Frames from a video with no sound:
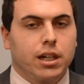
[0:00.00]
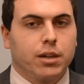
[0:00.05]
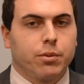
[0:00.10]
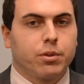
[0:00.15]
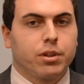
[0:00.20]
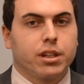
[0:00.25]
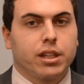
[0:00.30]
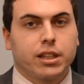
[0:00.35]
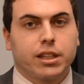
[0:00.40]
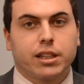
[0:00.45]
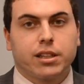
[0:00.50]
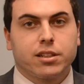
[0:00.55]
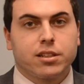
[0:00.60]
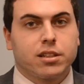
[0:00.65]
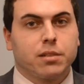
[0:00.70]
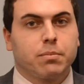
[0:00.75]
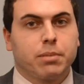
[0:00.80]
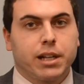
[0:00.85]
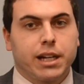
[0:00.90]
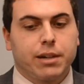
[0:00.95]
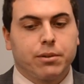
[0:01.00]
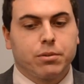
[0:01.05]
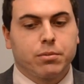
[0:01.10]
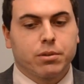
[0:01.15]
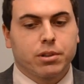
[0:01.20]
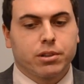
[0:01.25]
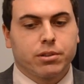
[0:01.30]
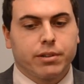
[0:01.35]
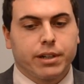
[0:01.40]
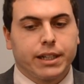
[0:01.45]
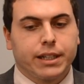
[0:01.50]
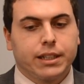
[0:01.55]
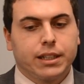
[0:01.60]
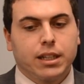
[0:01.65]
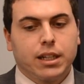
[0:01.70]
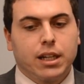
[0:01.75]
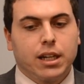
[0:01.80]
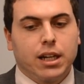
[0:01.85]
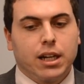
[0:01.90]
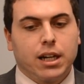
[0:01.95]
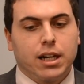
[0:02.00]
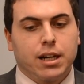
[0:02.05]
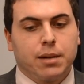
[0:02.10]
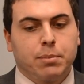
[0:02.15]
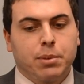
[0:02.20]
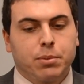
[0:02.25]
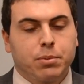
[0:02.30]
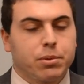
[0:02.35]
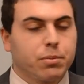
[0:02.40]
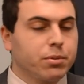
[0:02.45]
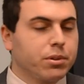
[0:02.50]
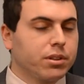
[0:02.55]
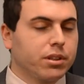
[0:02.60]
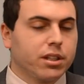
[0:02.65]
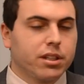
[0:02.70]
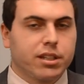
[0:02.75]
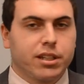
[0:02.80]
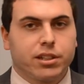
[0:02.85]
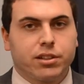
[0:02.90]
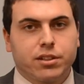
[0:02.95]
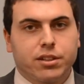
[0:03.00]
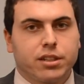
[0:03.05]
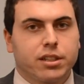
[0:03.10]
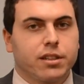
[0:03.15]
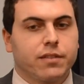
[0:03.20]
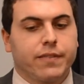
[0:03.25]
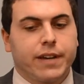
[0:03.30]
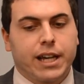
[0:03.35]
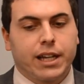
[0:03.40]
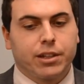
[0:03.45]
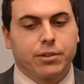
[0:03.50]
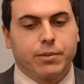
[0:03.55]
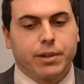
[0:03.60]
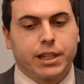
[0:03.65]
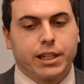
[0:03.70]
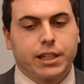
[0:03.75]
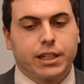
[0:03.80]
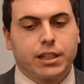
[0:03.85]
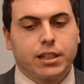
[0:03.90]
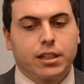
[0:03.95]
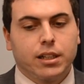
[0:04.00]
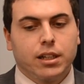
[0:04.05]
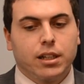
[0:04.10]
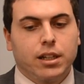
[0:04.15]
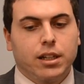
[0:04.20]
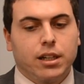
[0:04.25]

We think that the supply will work great. But we will continuously evaluate it,